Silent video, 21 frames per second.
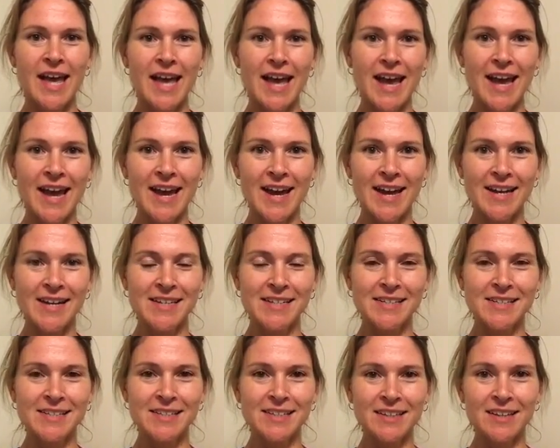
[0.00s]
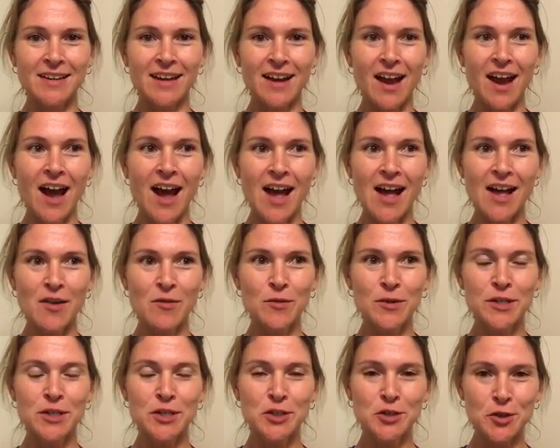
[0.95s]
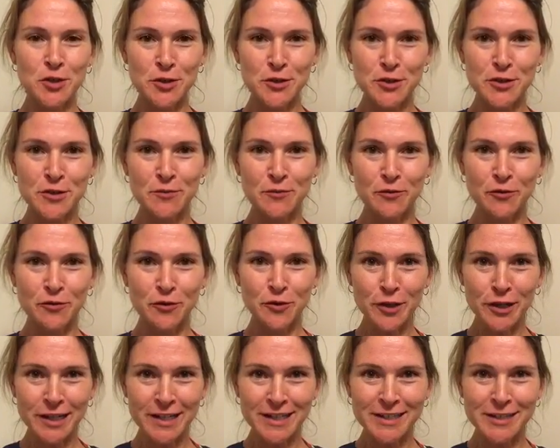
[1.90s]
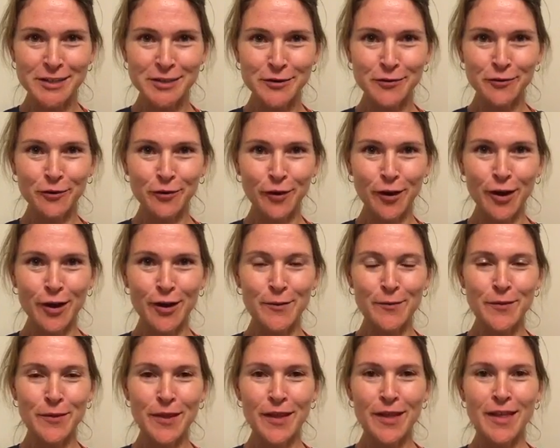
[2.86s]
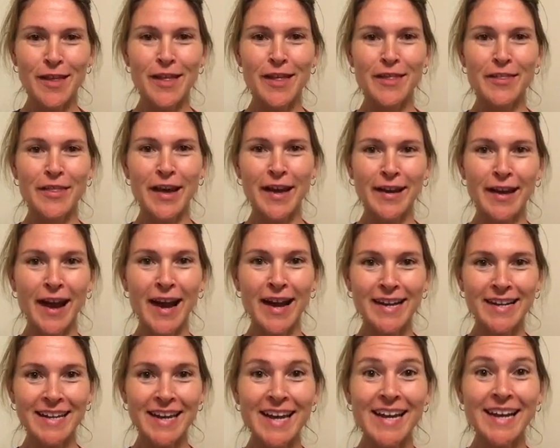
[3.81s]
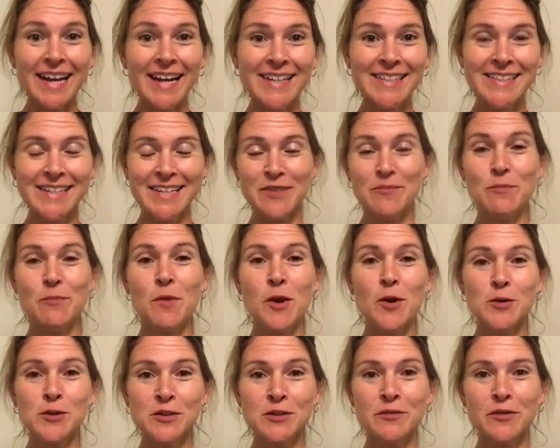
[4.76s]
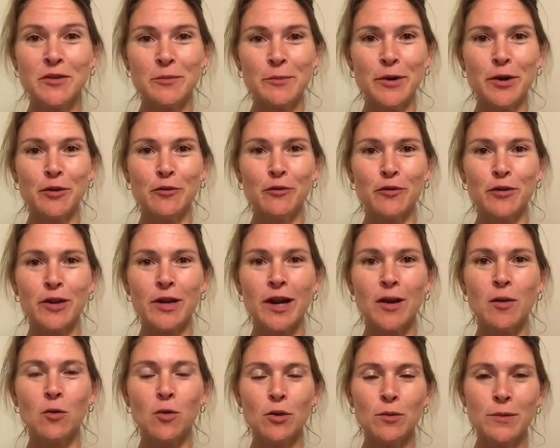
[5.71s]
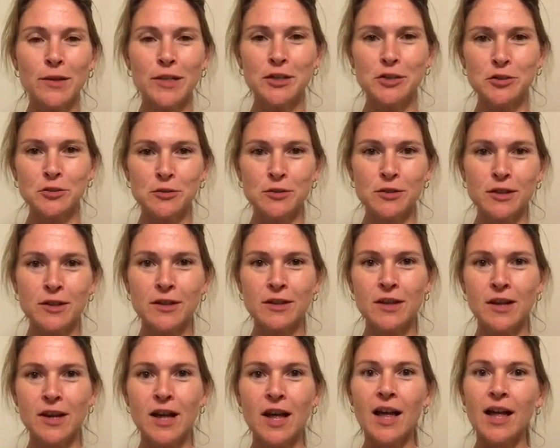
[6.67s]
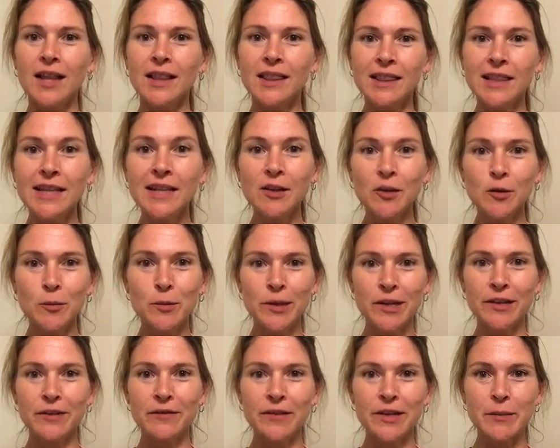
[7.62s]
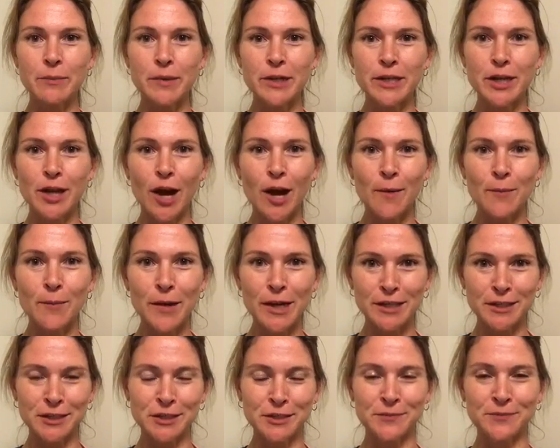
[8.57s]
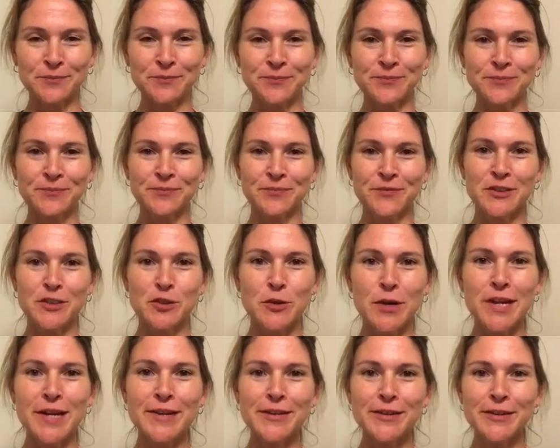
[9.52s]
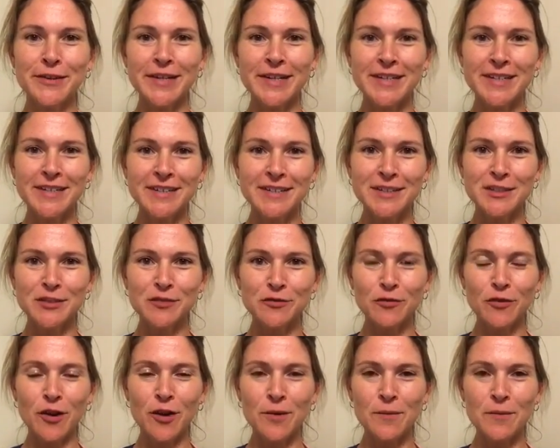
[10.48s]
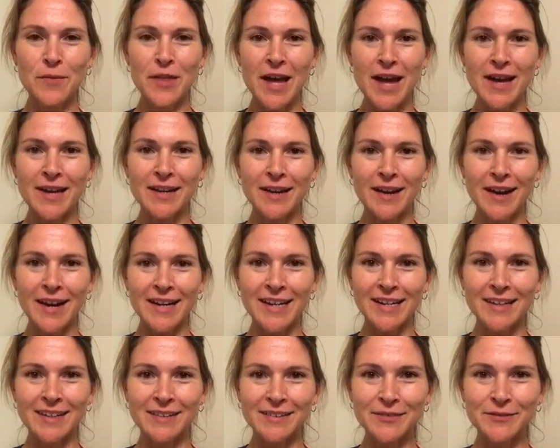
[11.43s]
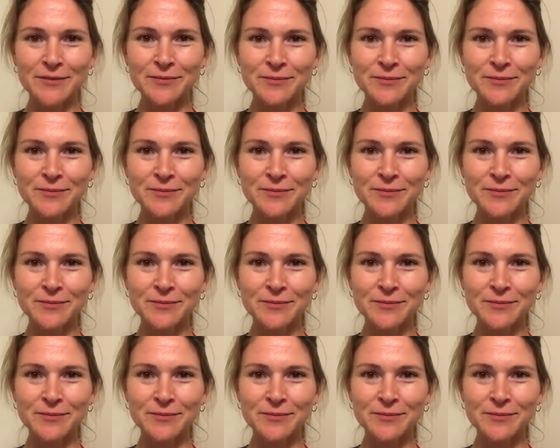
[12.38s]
and I want to show you some footage from that hike. And I did most of it barefoot. I wore my shoes on a little bit of it, but not much. So here is from that hike.